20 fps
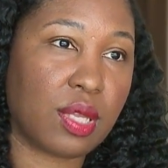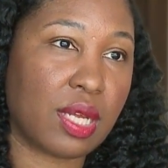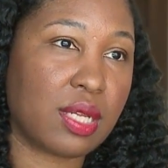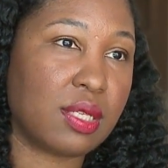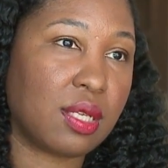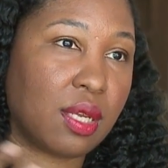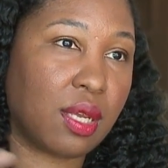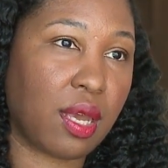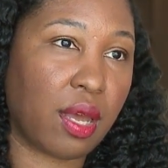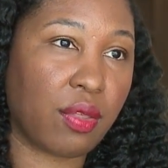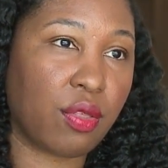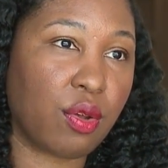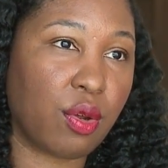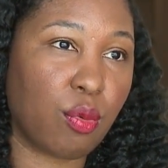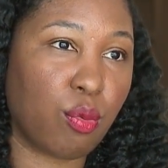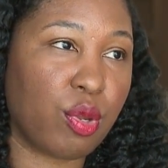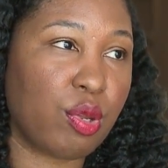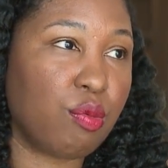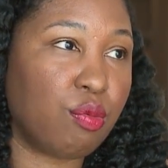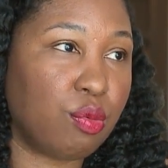that together
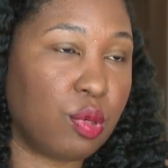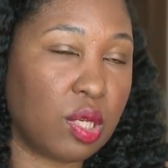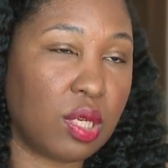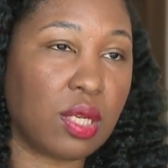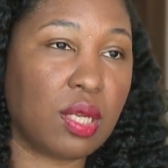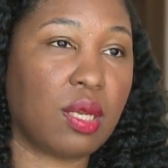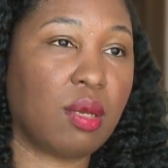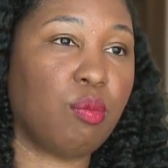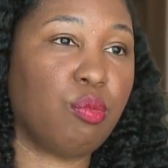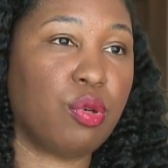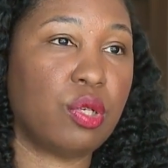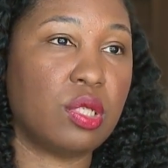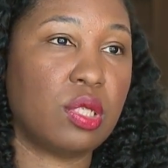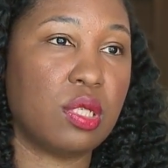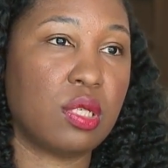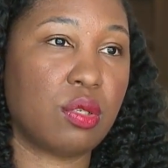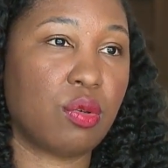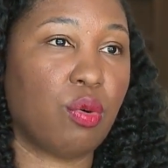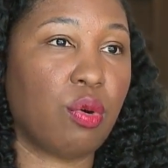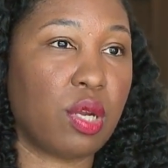we really can push
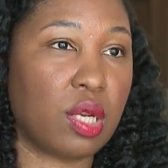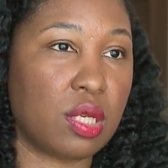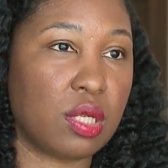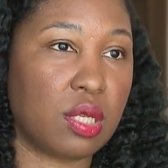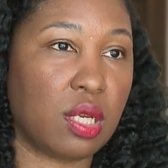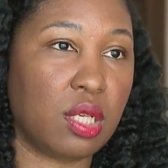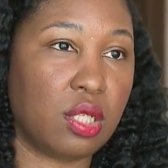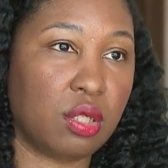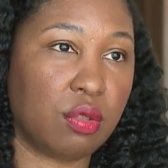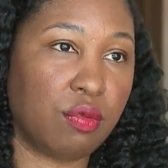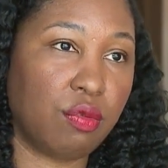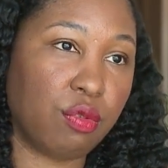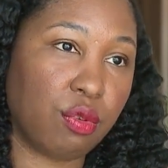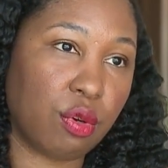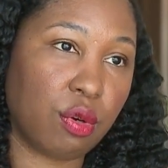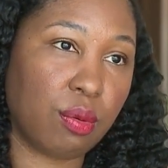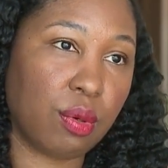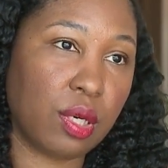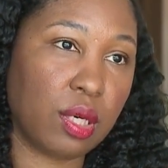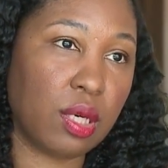this organization
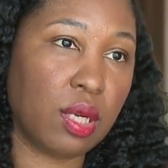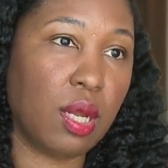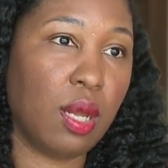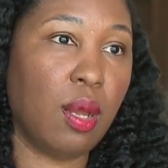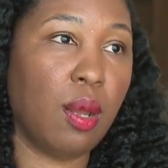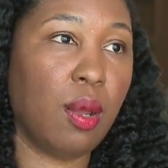forward.